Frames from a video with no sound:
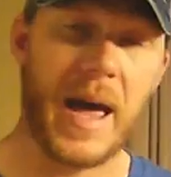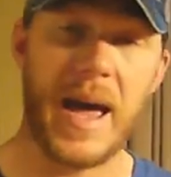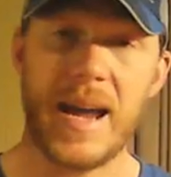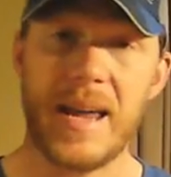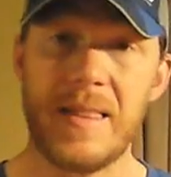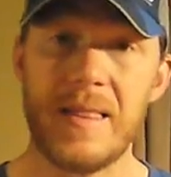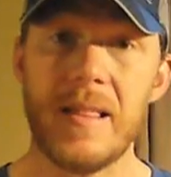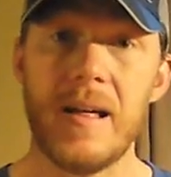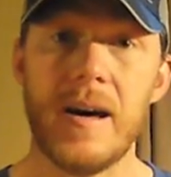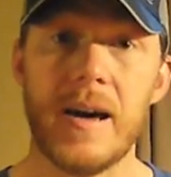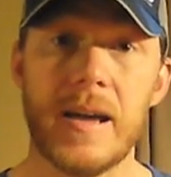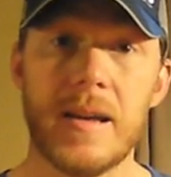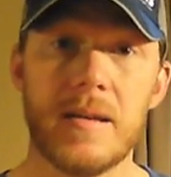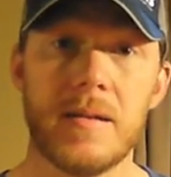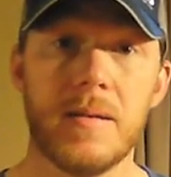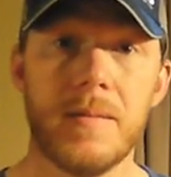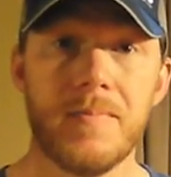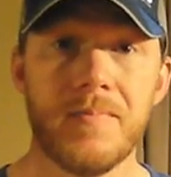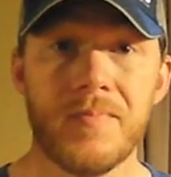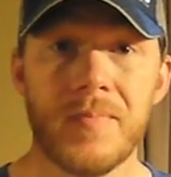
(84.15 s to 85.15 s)
packing light
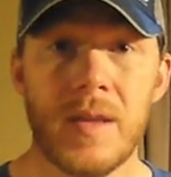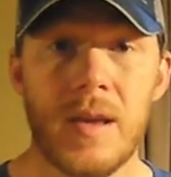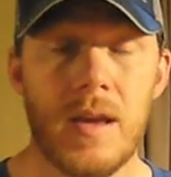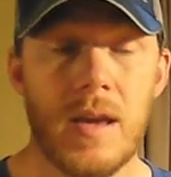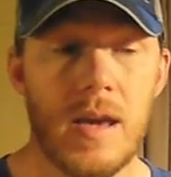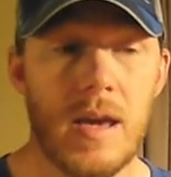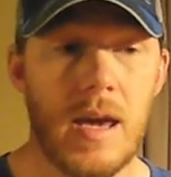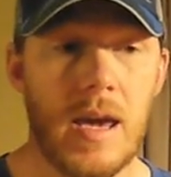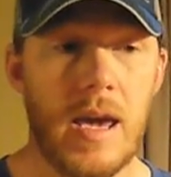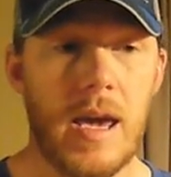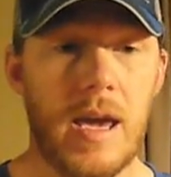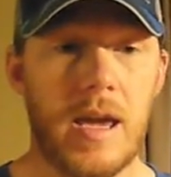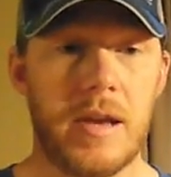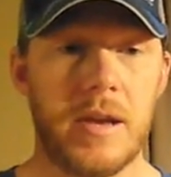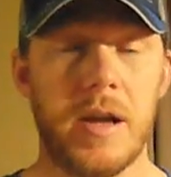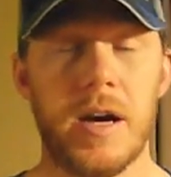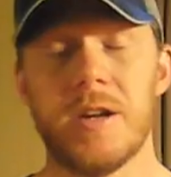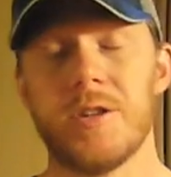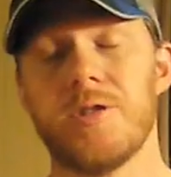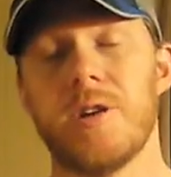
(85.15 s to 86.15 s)
and
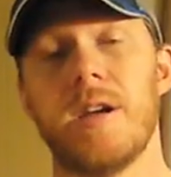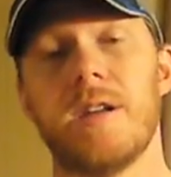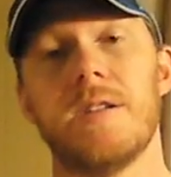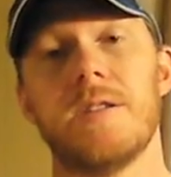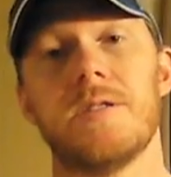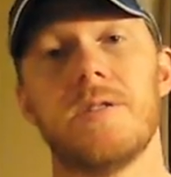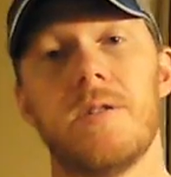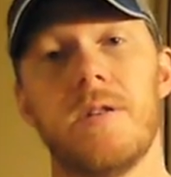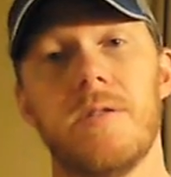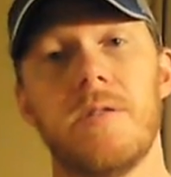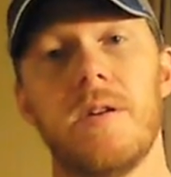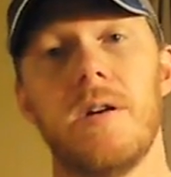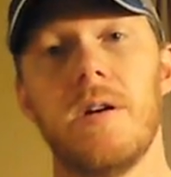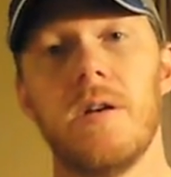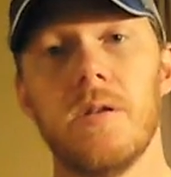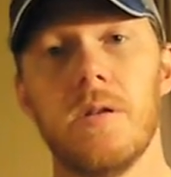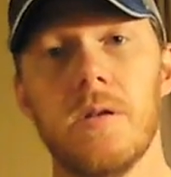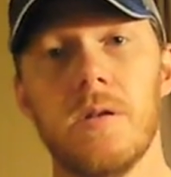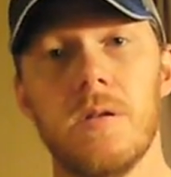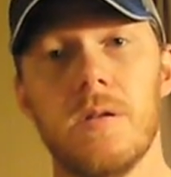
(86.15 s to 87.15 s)
not trying to start the
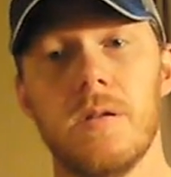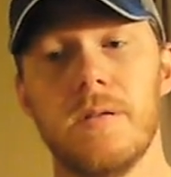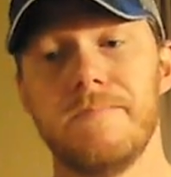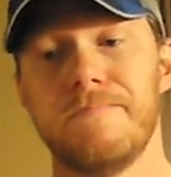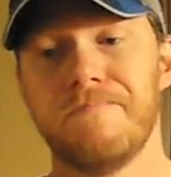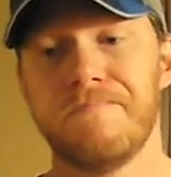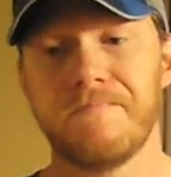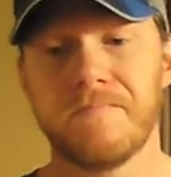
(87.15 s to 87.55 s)
whole